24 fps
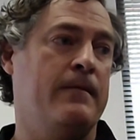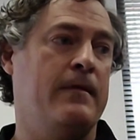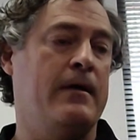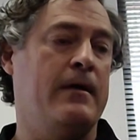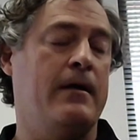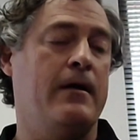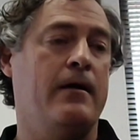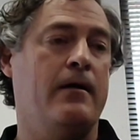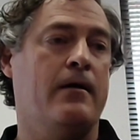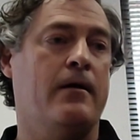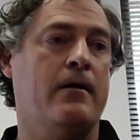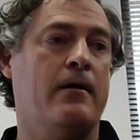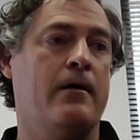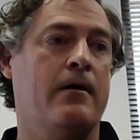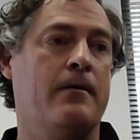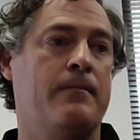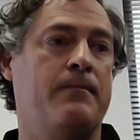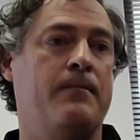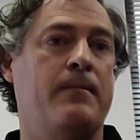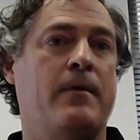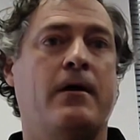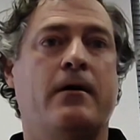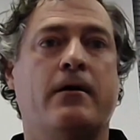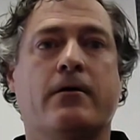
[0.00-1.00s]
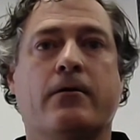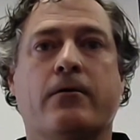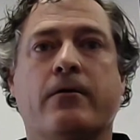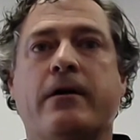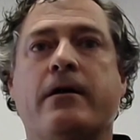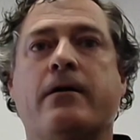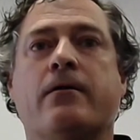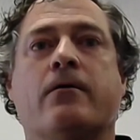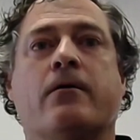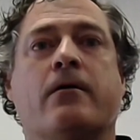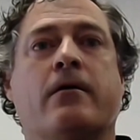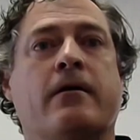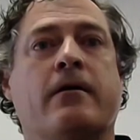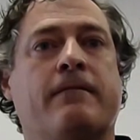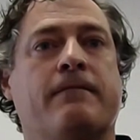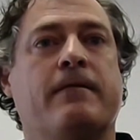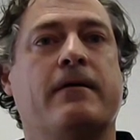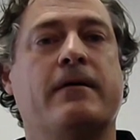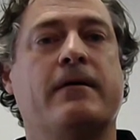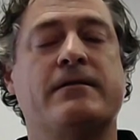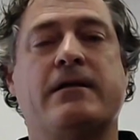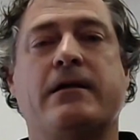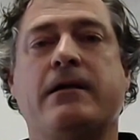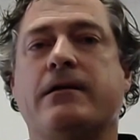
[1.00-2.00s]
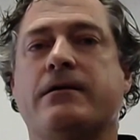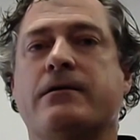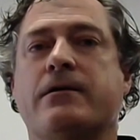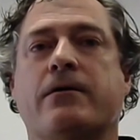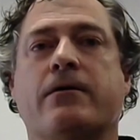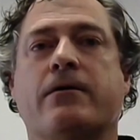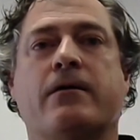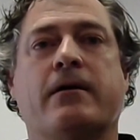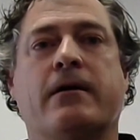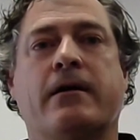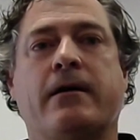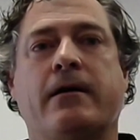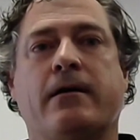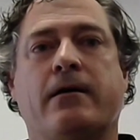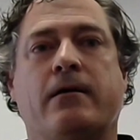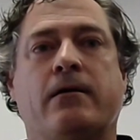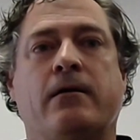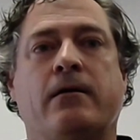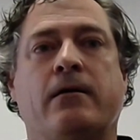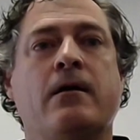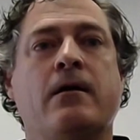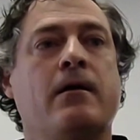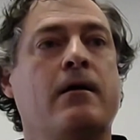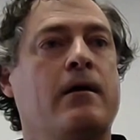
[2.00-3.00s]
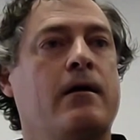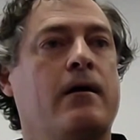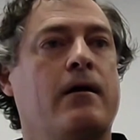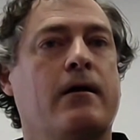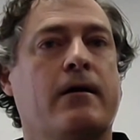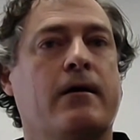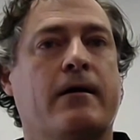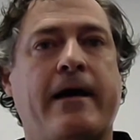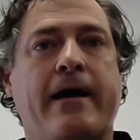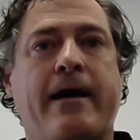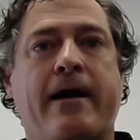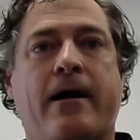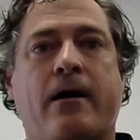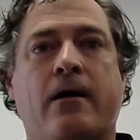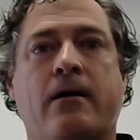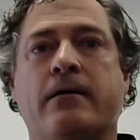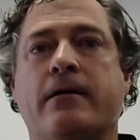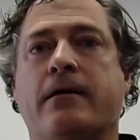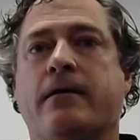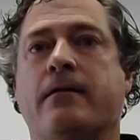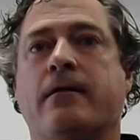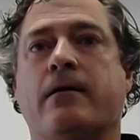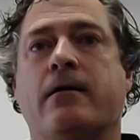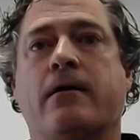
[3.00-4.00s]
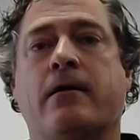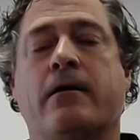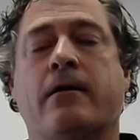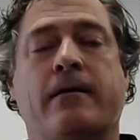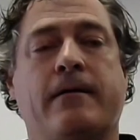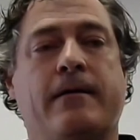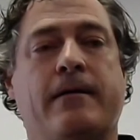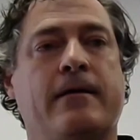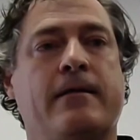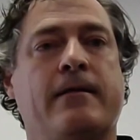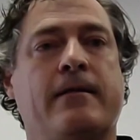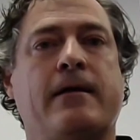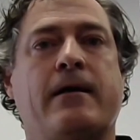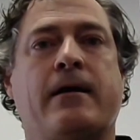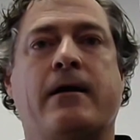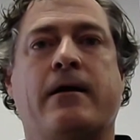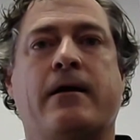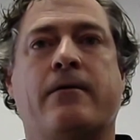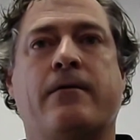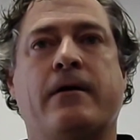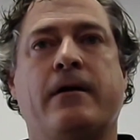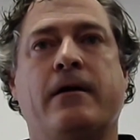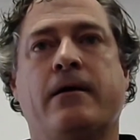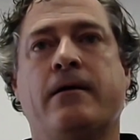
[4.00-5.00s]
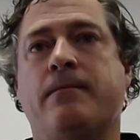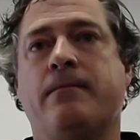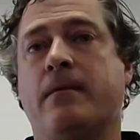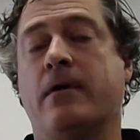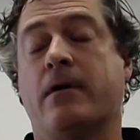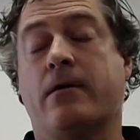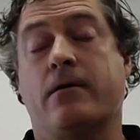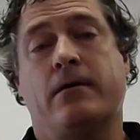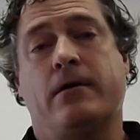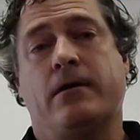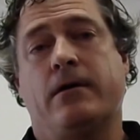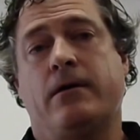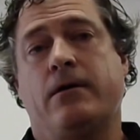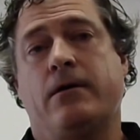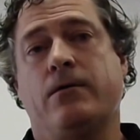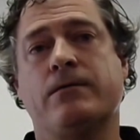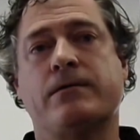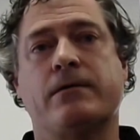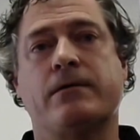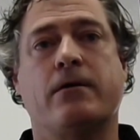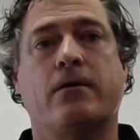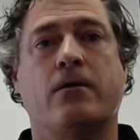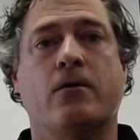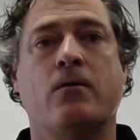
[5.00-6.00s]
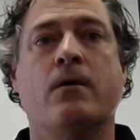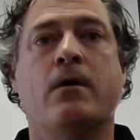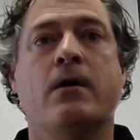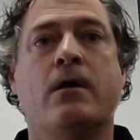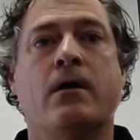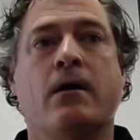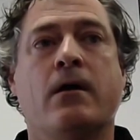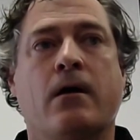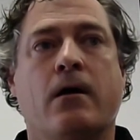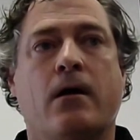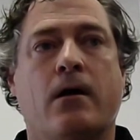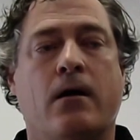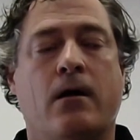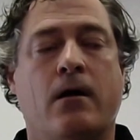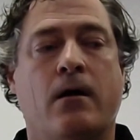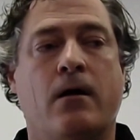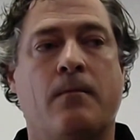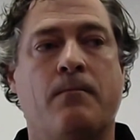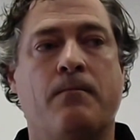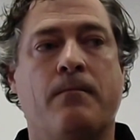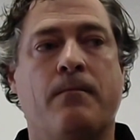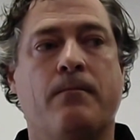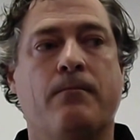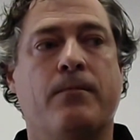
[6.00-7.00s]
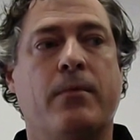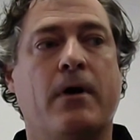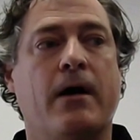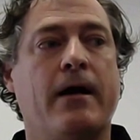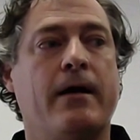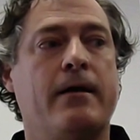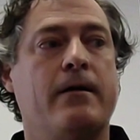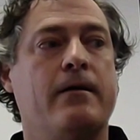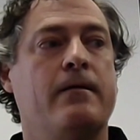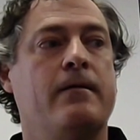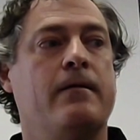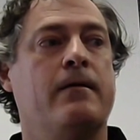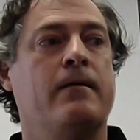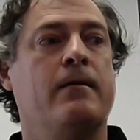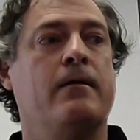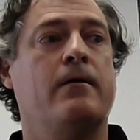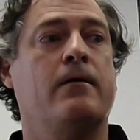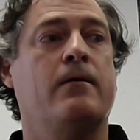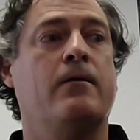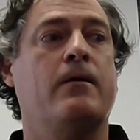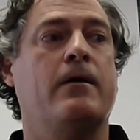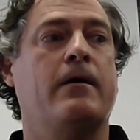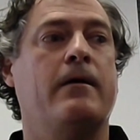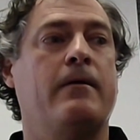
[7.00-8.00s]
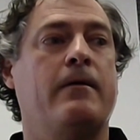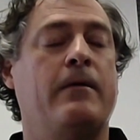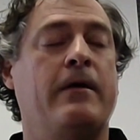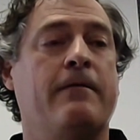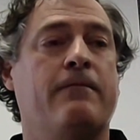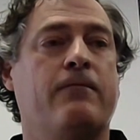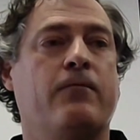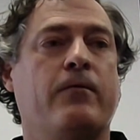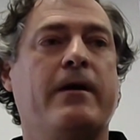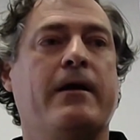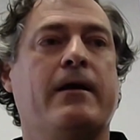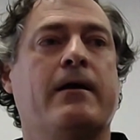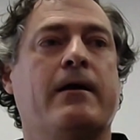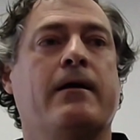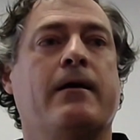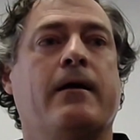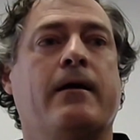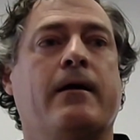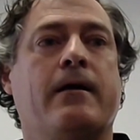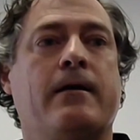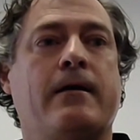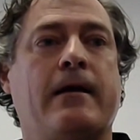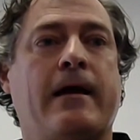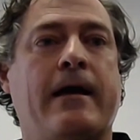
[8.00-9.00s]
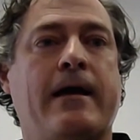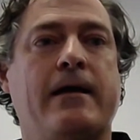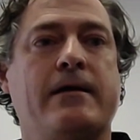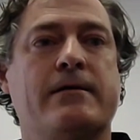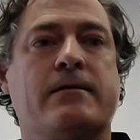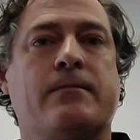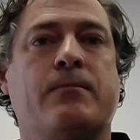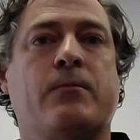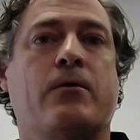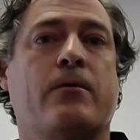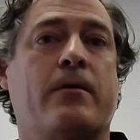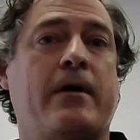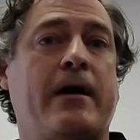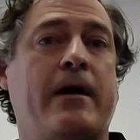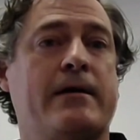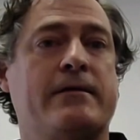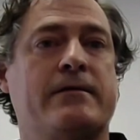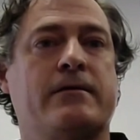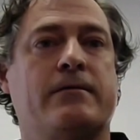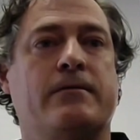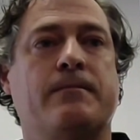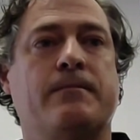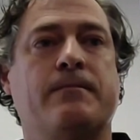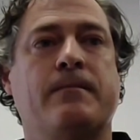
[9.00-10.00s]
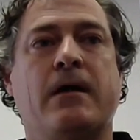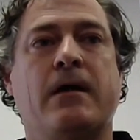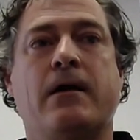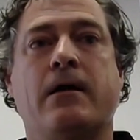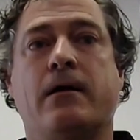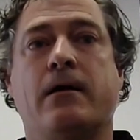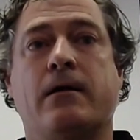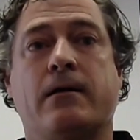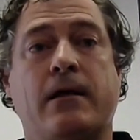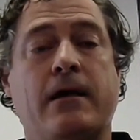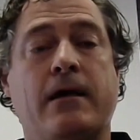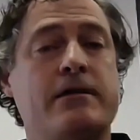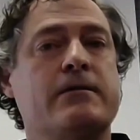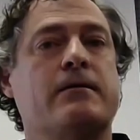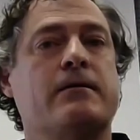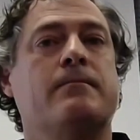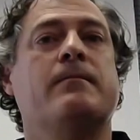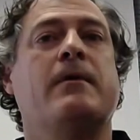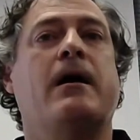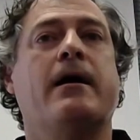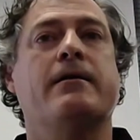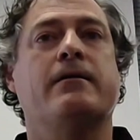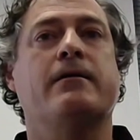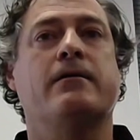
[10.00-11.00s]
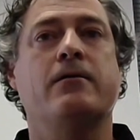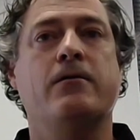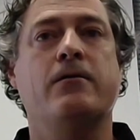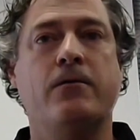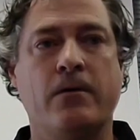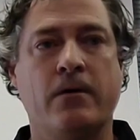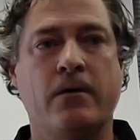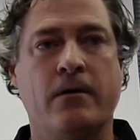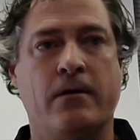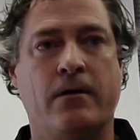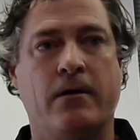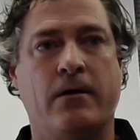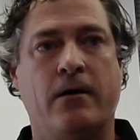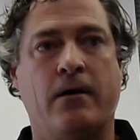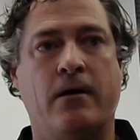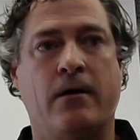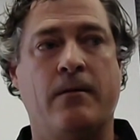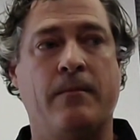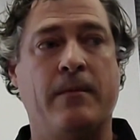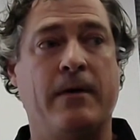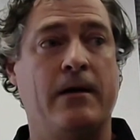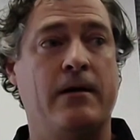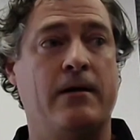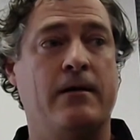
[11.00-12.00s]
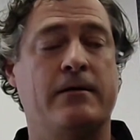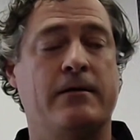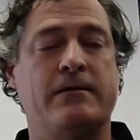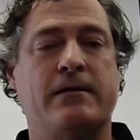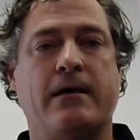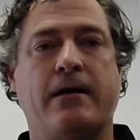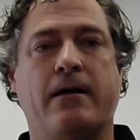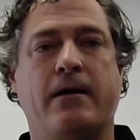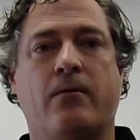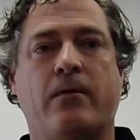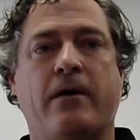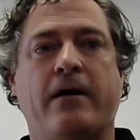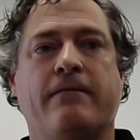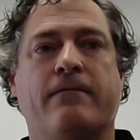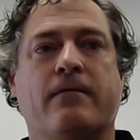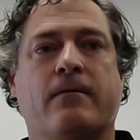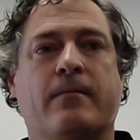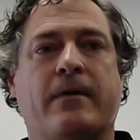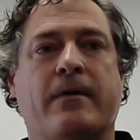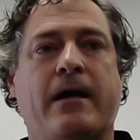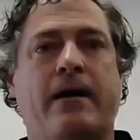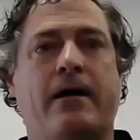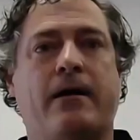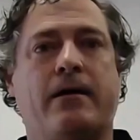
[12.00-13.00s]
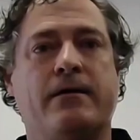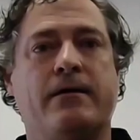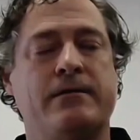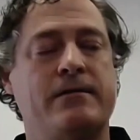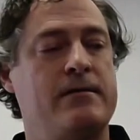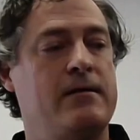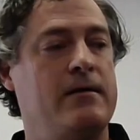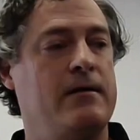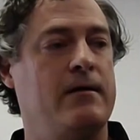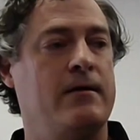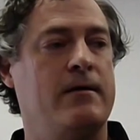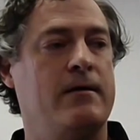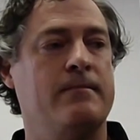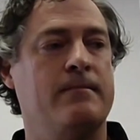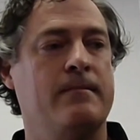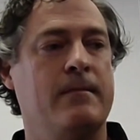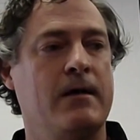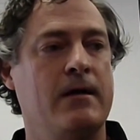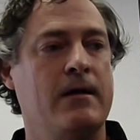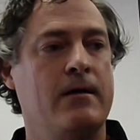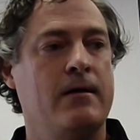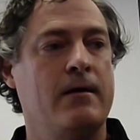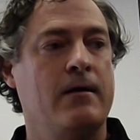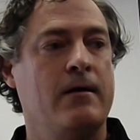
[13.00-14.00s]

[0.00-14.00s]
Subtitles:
they are hungry, or if it's easier to kill a cow and they're in that area, they're going to do so. But if we can haze them, harass them, teach them not to, and to stay away from cows, then